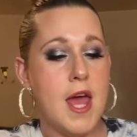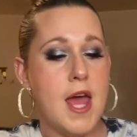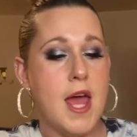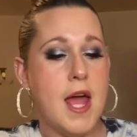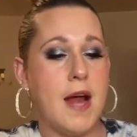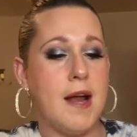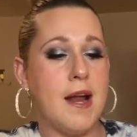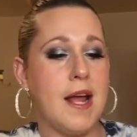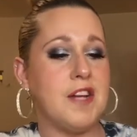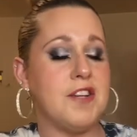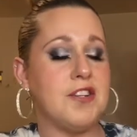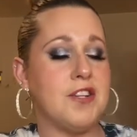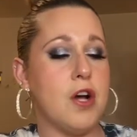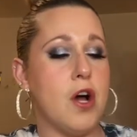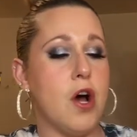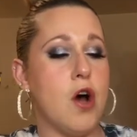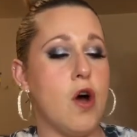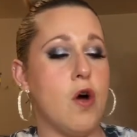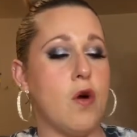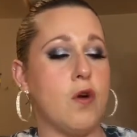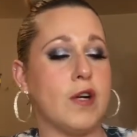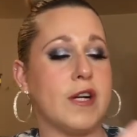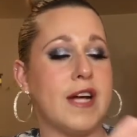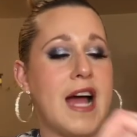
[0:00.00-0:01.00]
And I
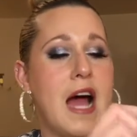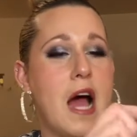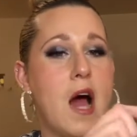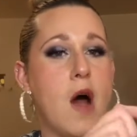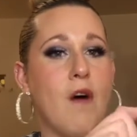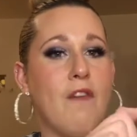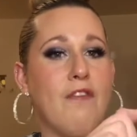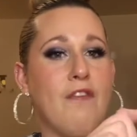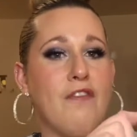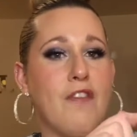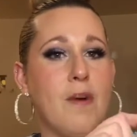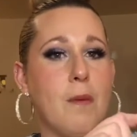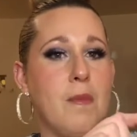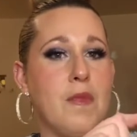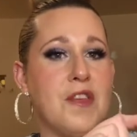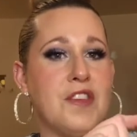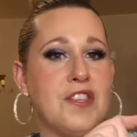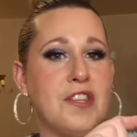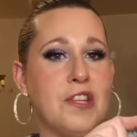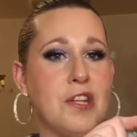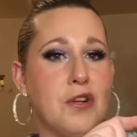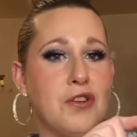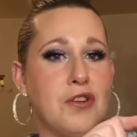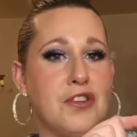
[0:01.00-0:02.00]
don't count from
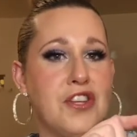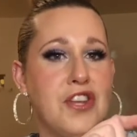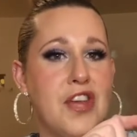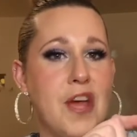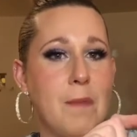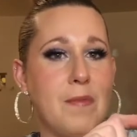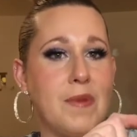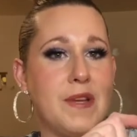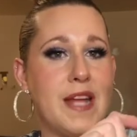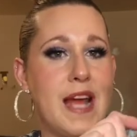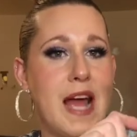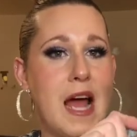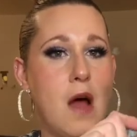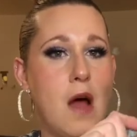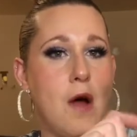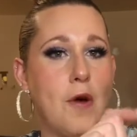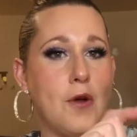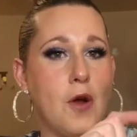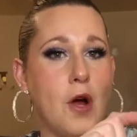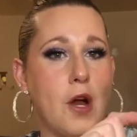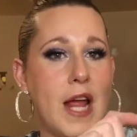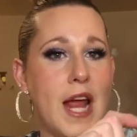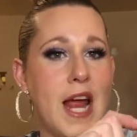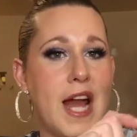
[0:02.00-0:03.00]
this little tip down
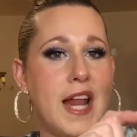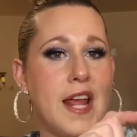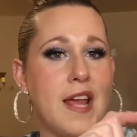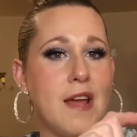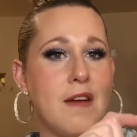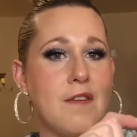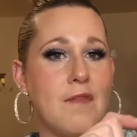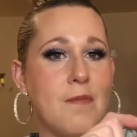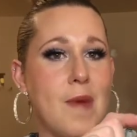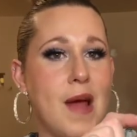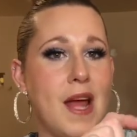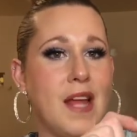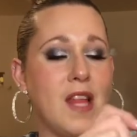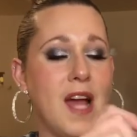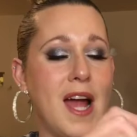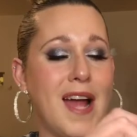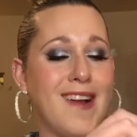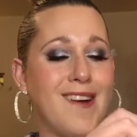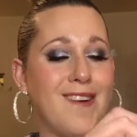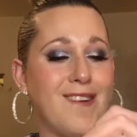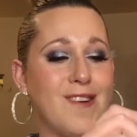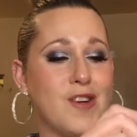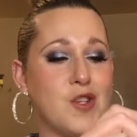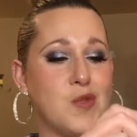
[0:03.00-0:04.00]
on any of my
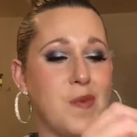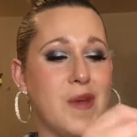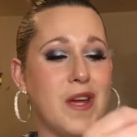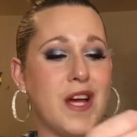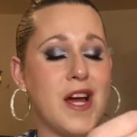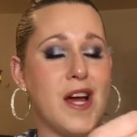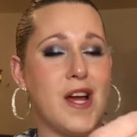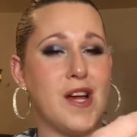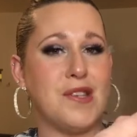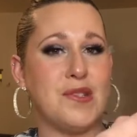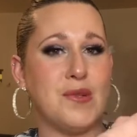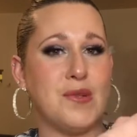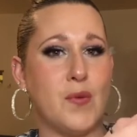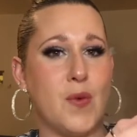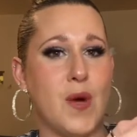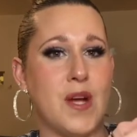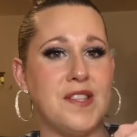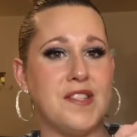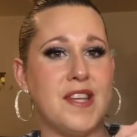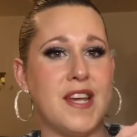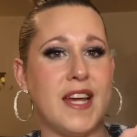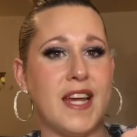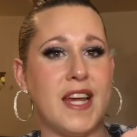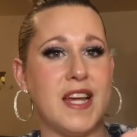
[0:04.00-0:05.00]
liners, because
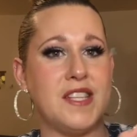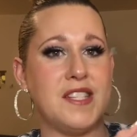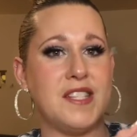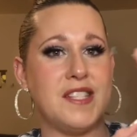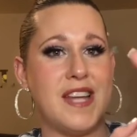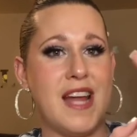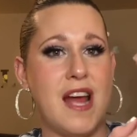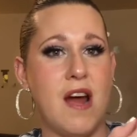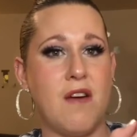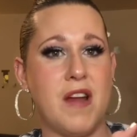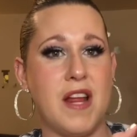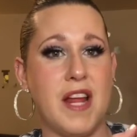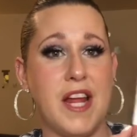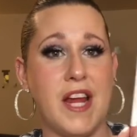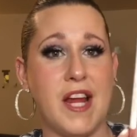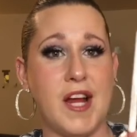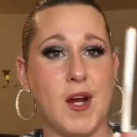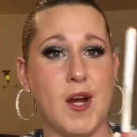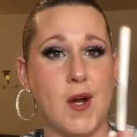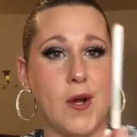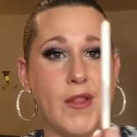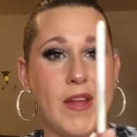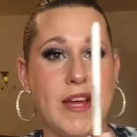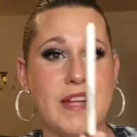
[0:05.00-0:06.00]
once it gets down to
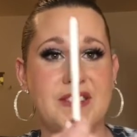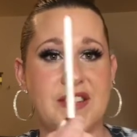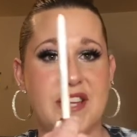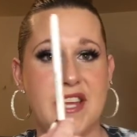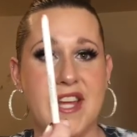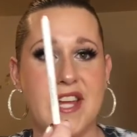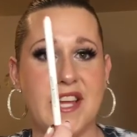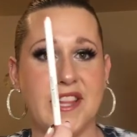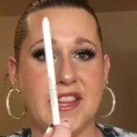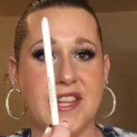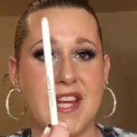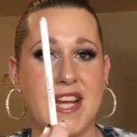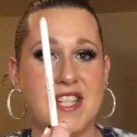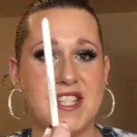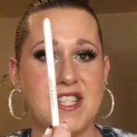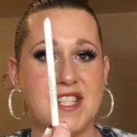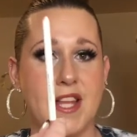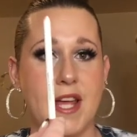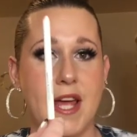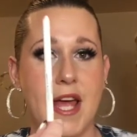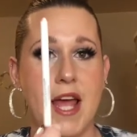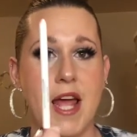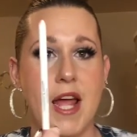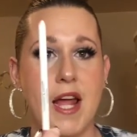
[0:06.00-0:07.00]
here, that's it. That's
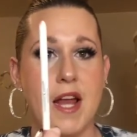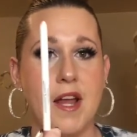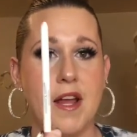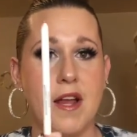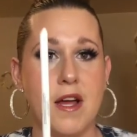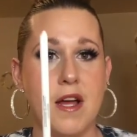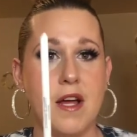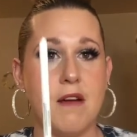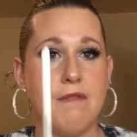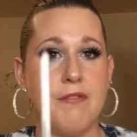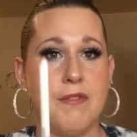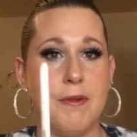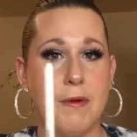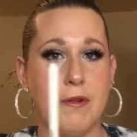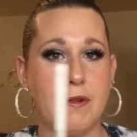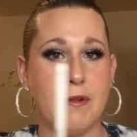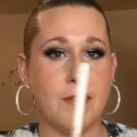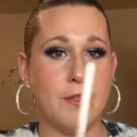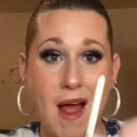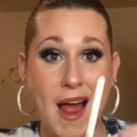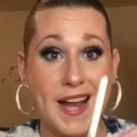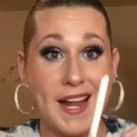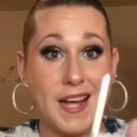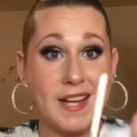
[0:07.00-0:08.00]
the end of the
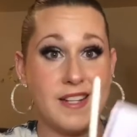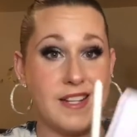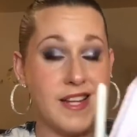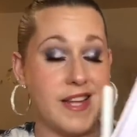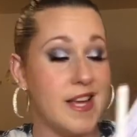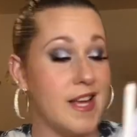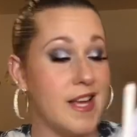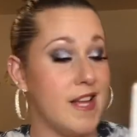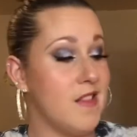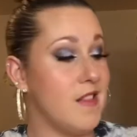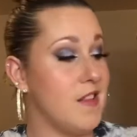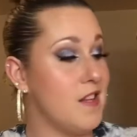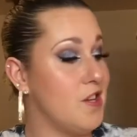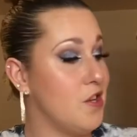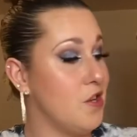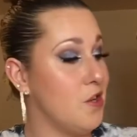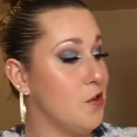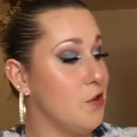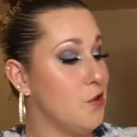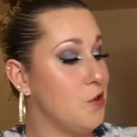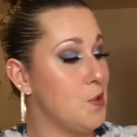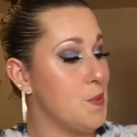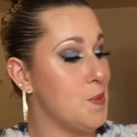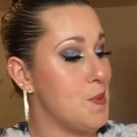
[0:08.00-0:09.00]
product in the
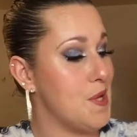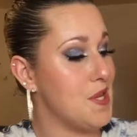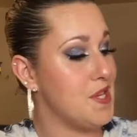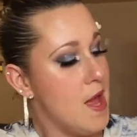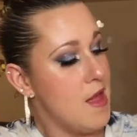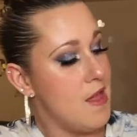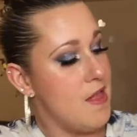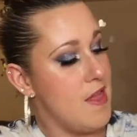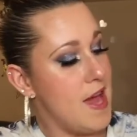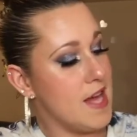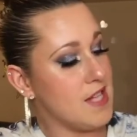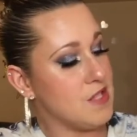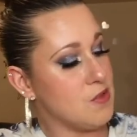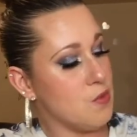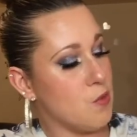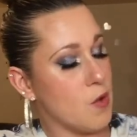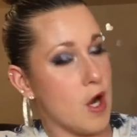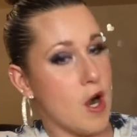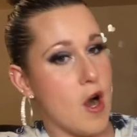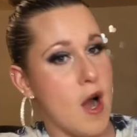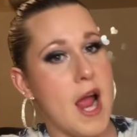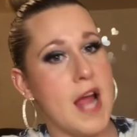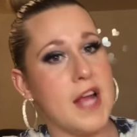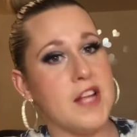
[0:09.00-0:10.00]
tube. That's
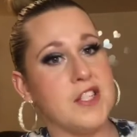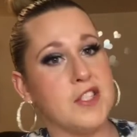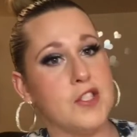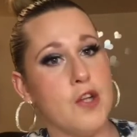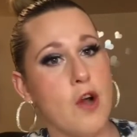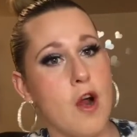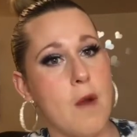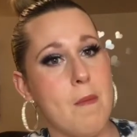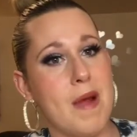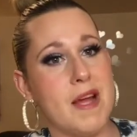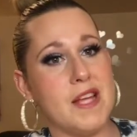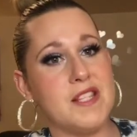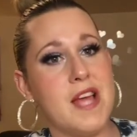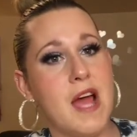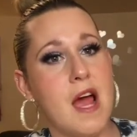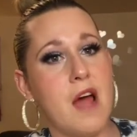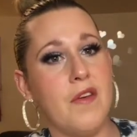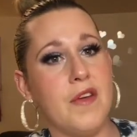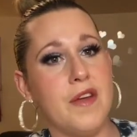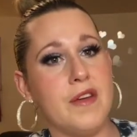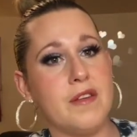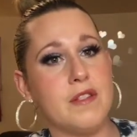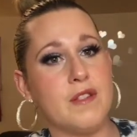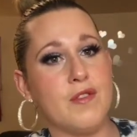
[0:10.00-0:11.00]
where I start my
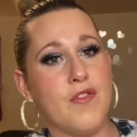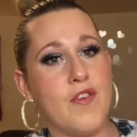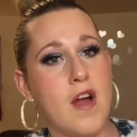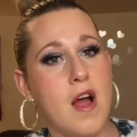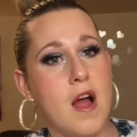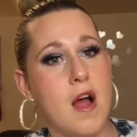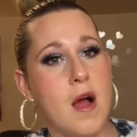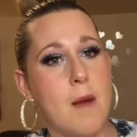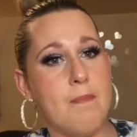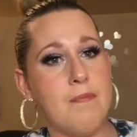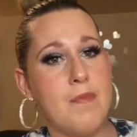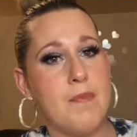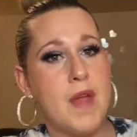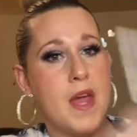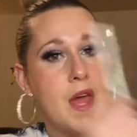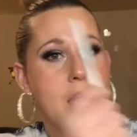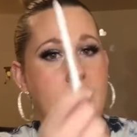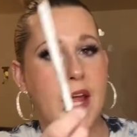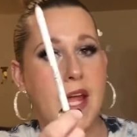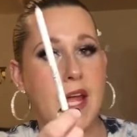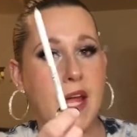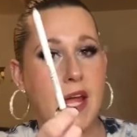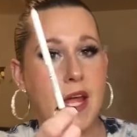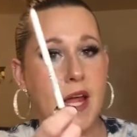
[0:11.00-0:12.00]
tallies from.
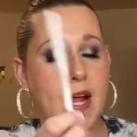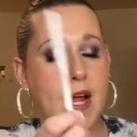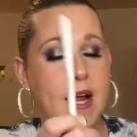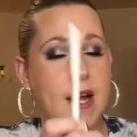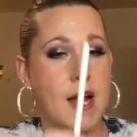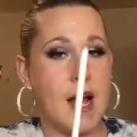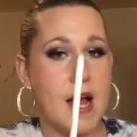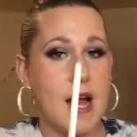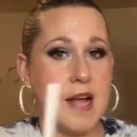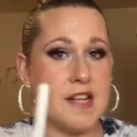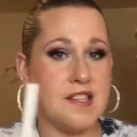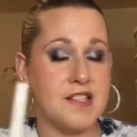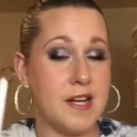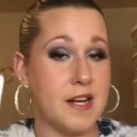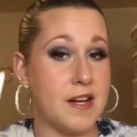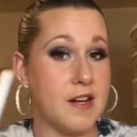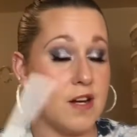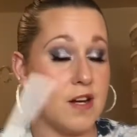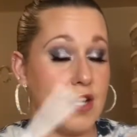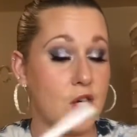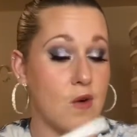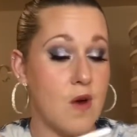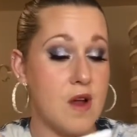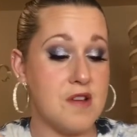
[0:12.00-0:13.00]
And I set
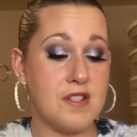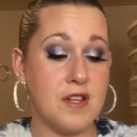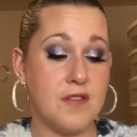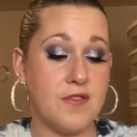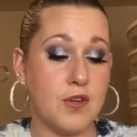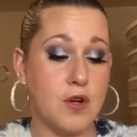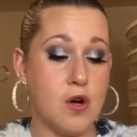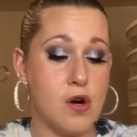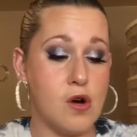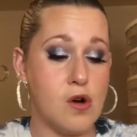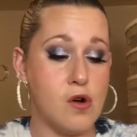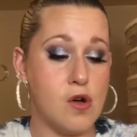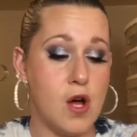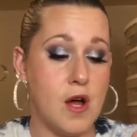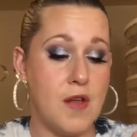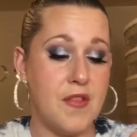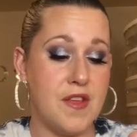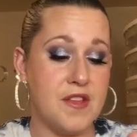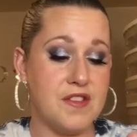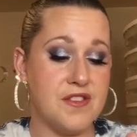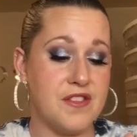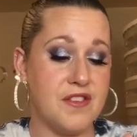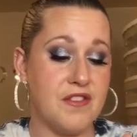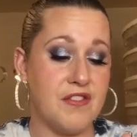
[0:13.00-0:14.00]
an aggressive goal on
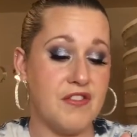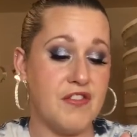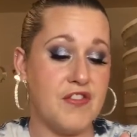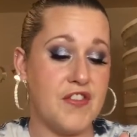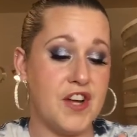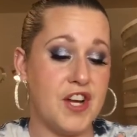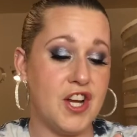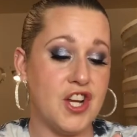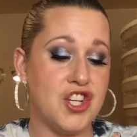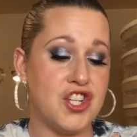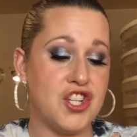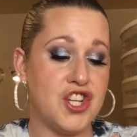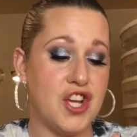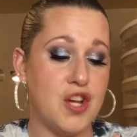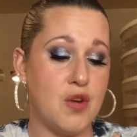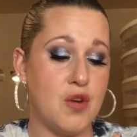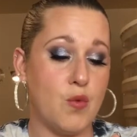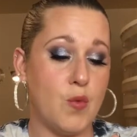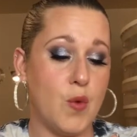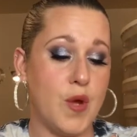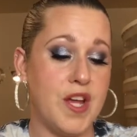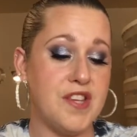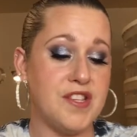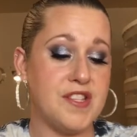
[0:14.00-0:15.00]
this to finish
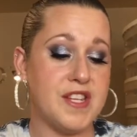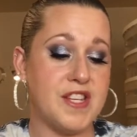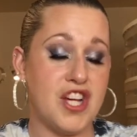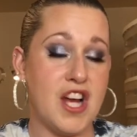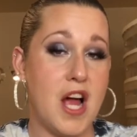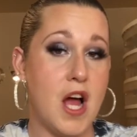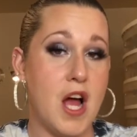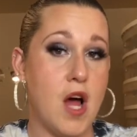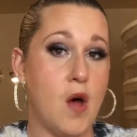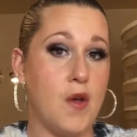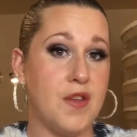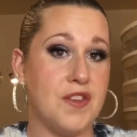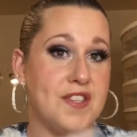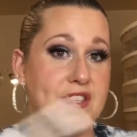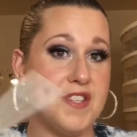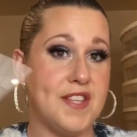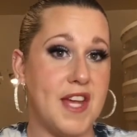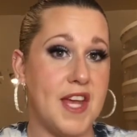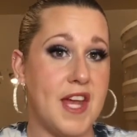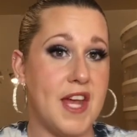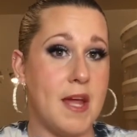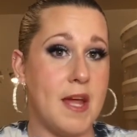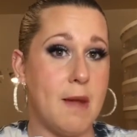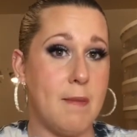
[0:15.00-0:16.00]
it. We shall
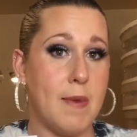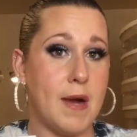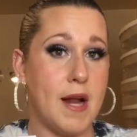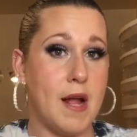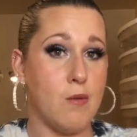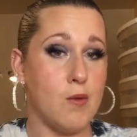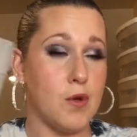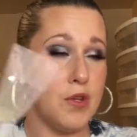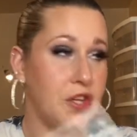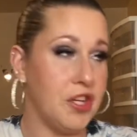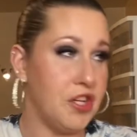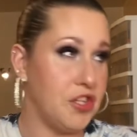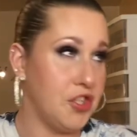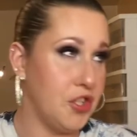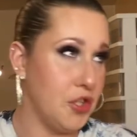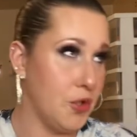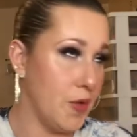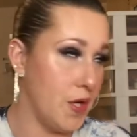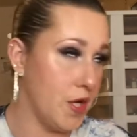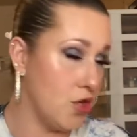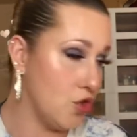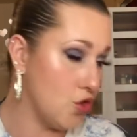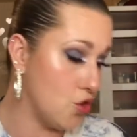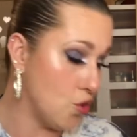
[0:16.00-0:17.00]
see, but I really
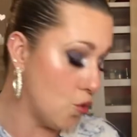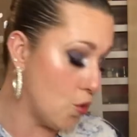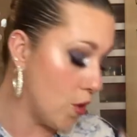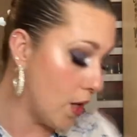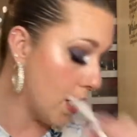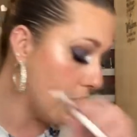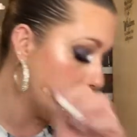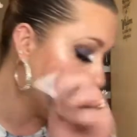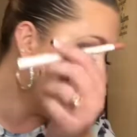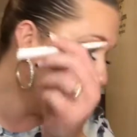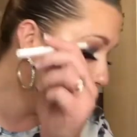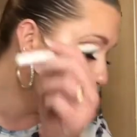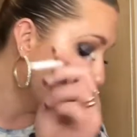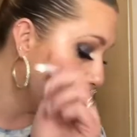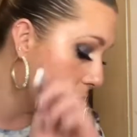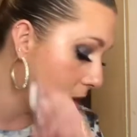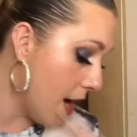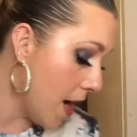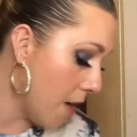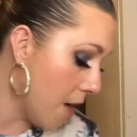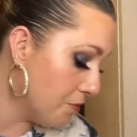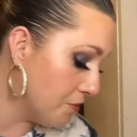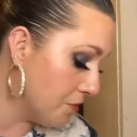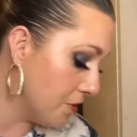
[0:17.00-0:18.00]
do enjoy
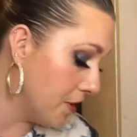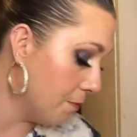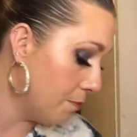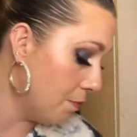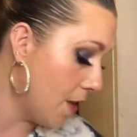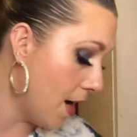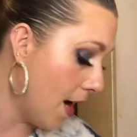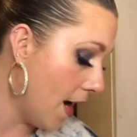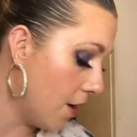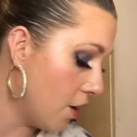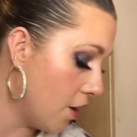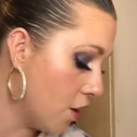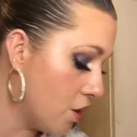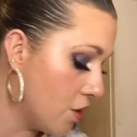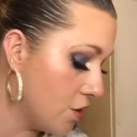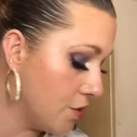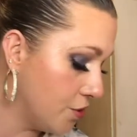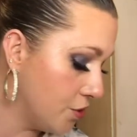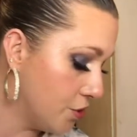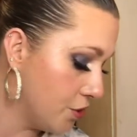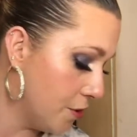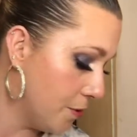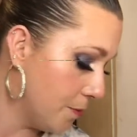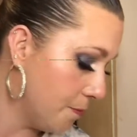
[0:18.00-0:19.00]
ColourPop lip
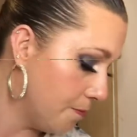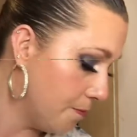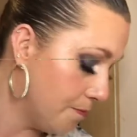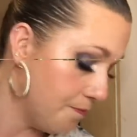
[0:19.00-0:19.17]
liners.